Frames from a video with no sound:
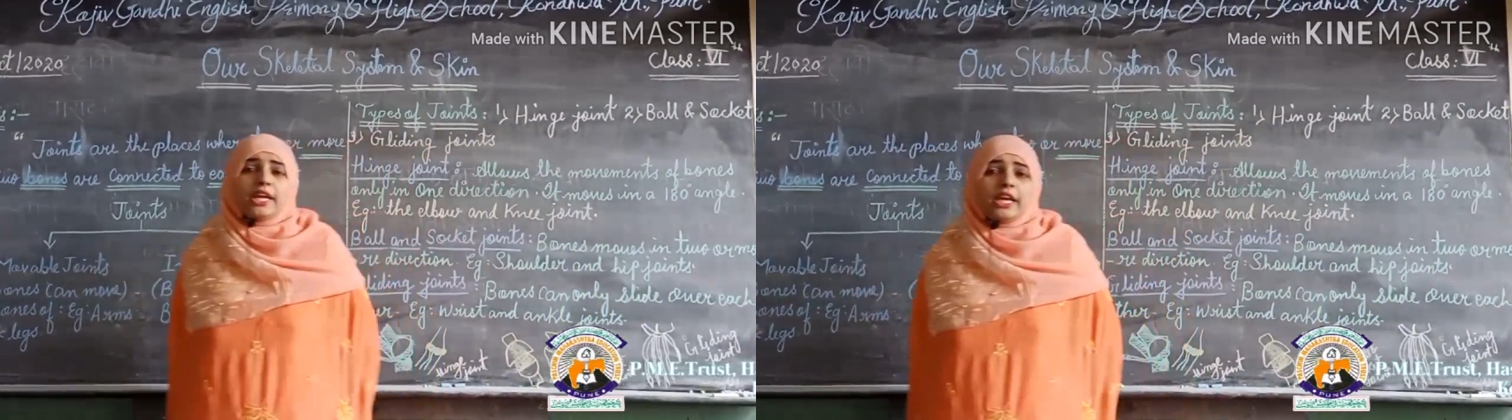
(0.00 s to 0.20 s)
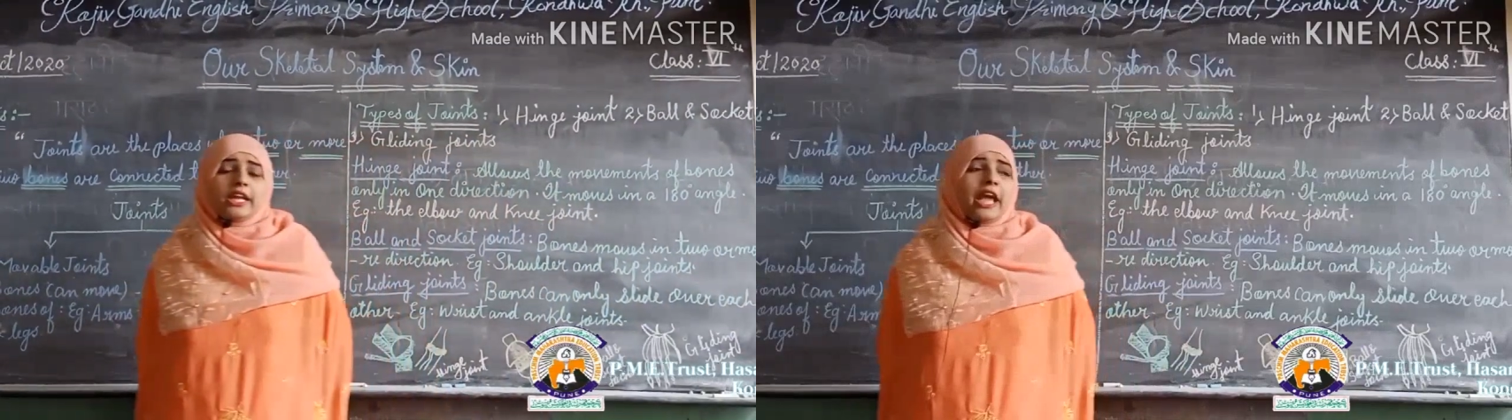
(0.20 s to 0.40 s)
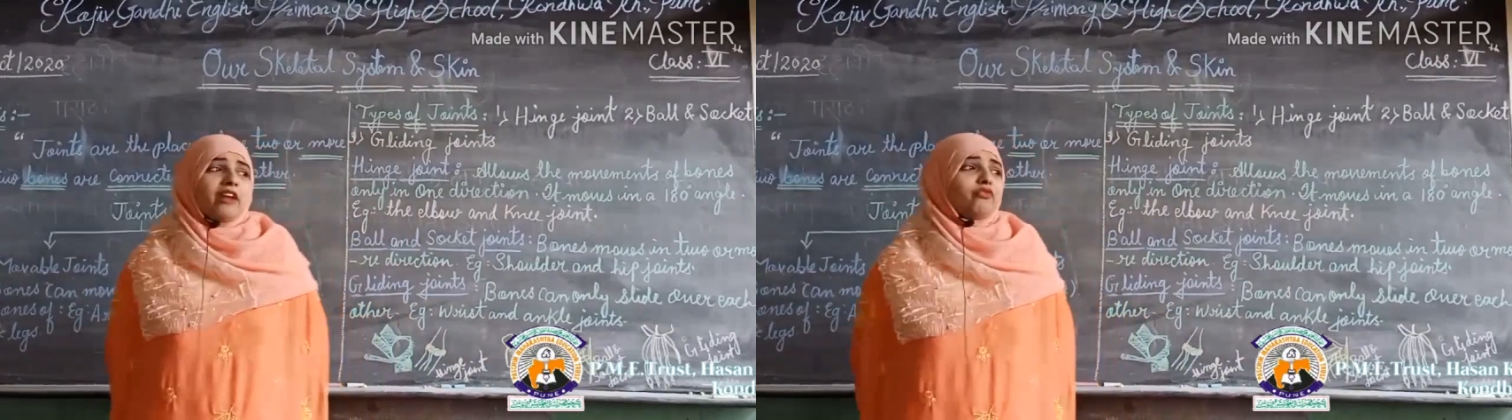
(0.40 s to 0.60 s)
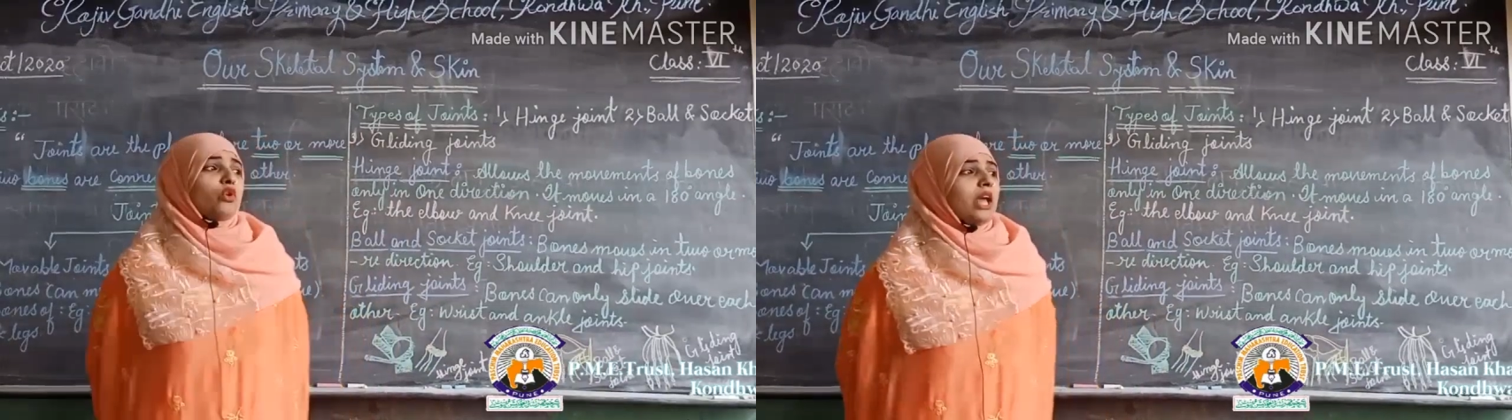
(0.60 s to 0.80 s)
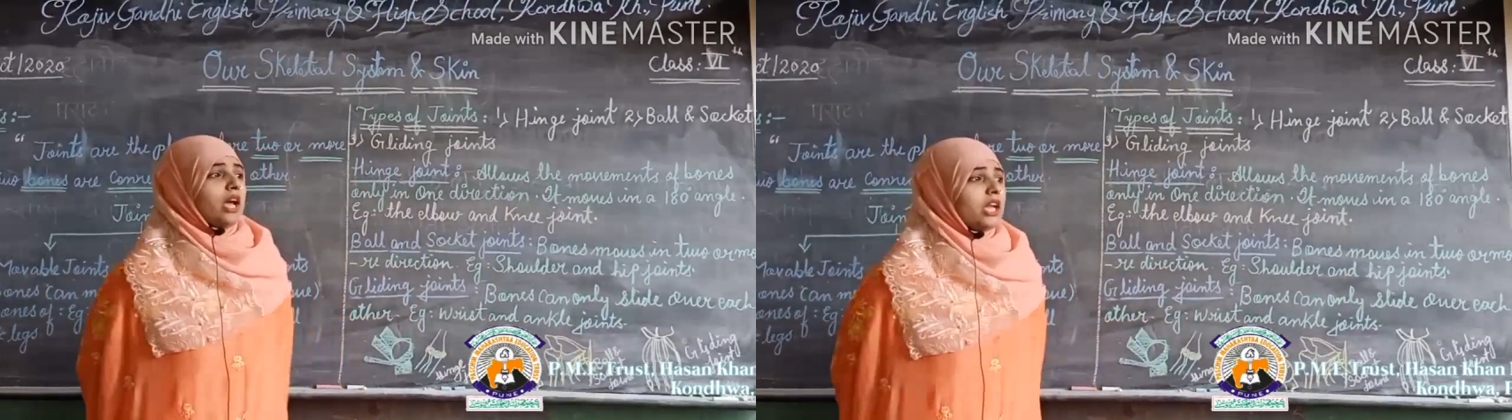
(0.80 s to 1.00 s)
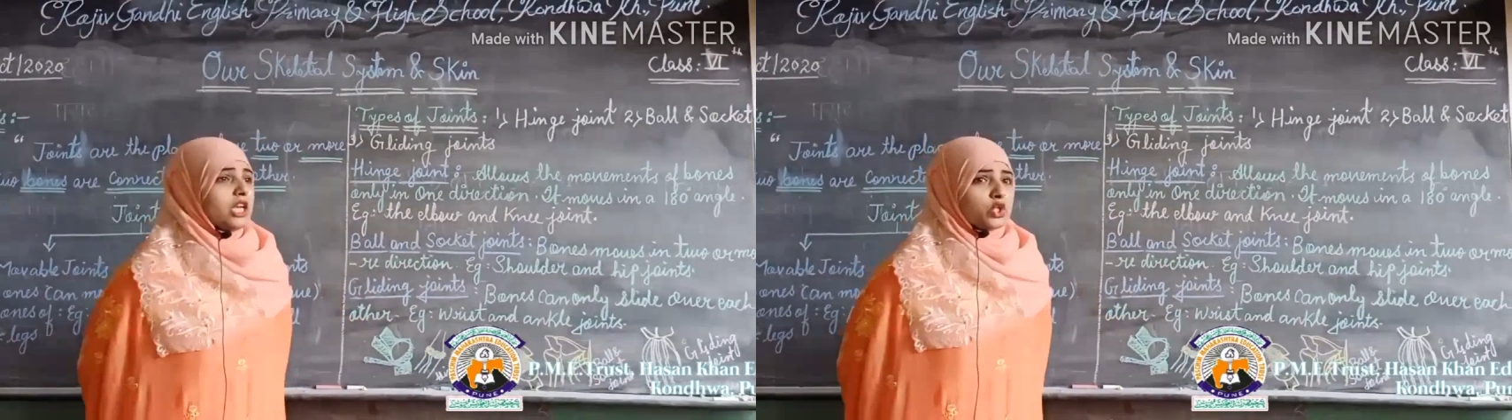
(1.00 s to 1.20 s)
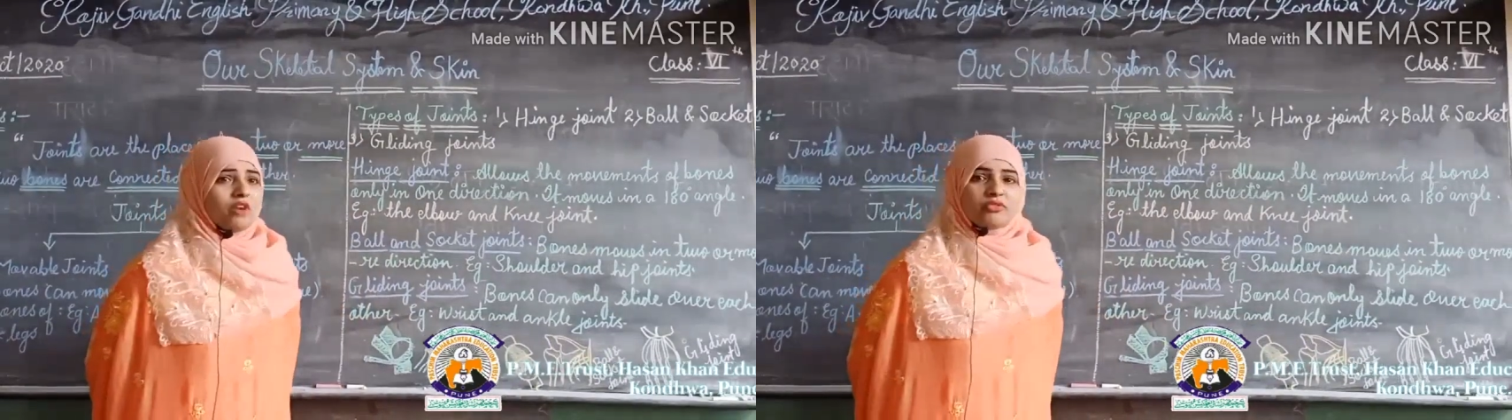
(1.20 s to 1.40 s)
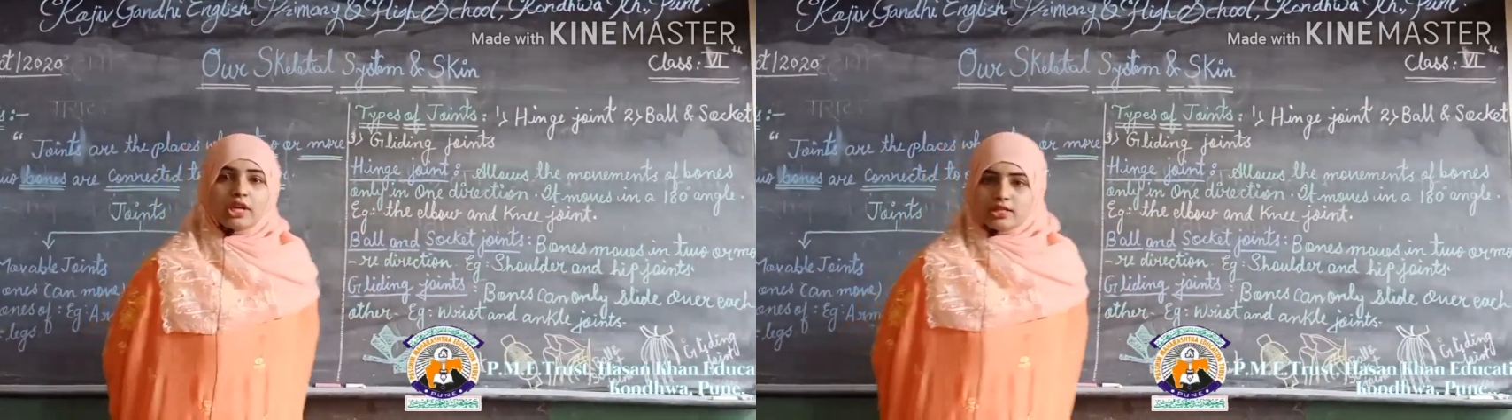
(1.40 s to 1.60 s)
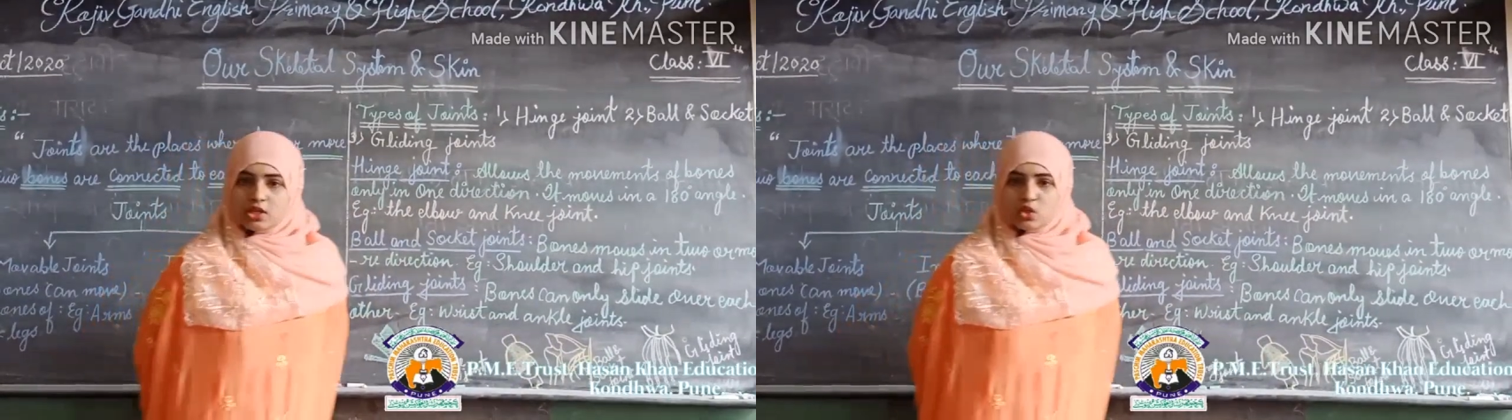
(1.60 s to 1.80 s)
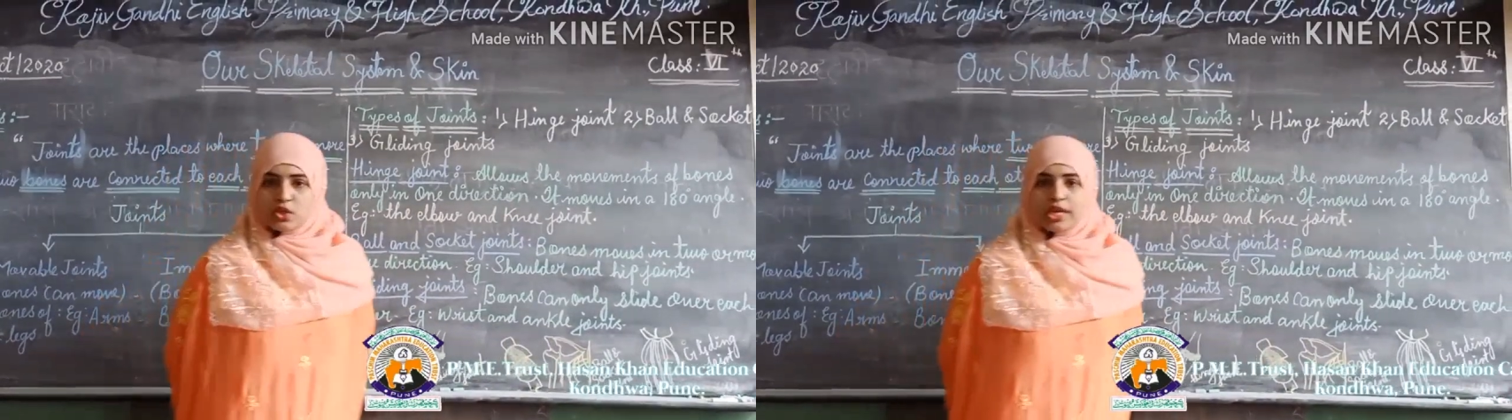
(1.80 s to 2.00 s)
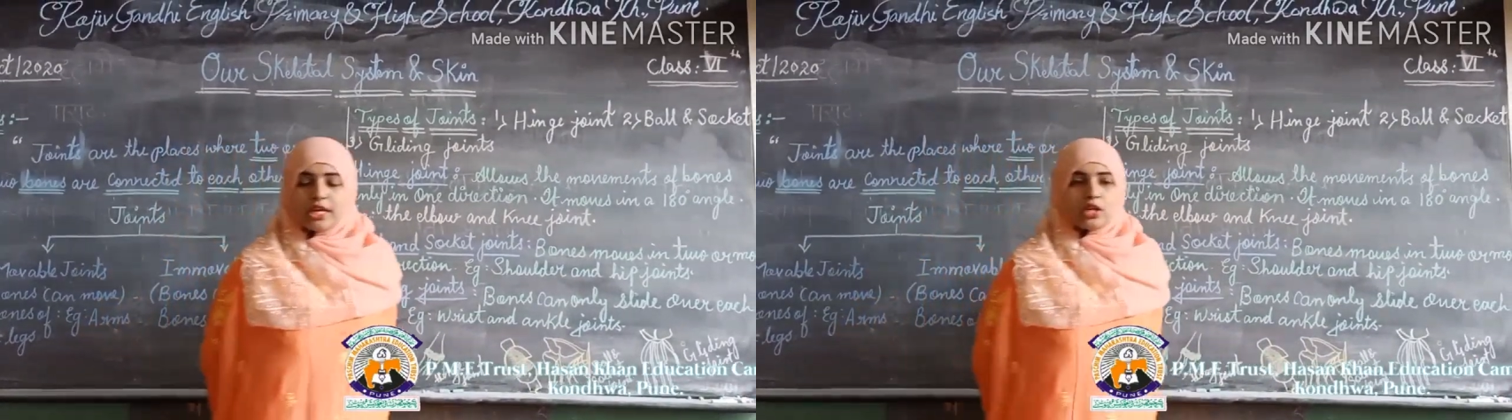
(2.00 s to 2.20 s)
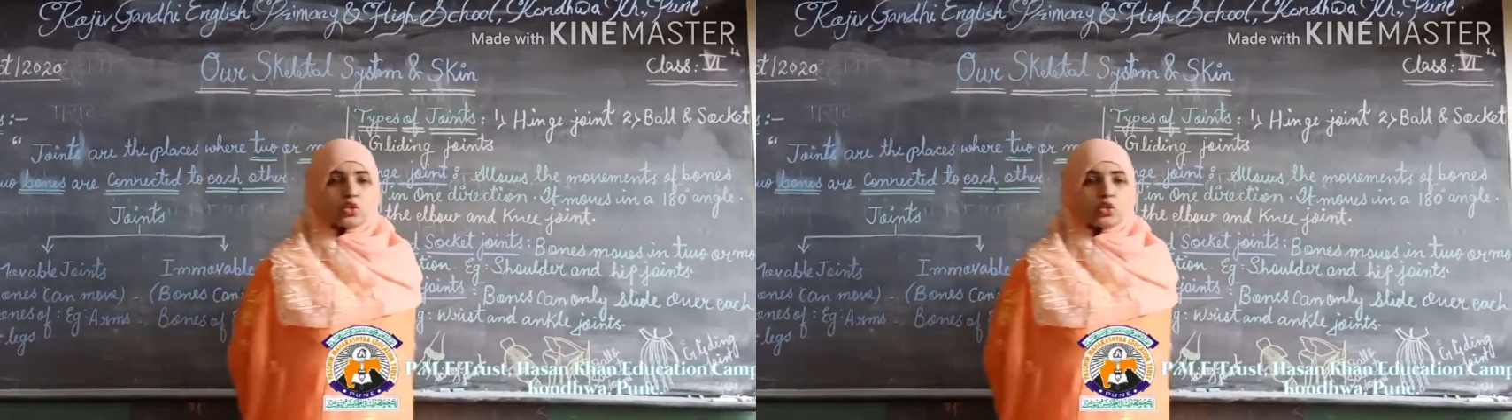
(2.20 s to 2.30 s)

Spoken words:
degree and full angle is of 360 degree.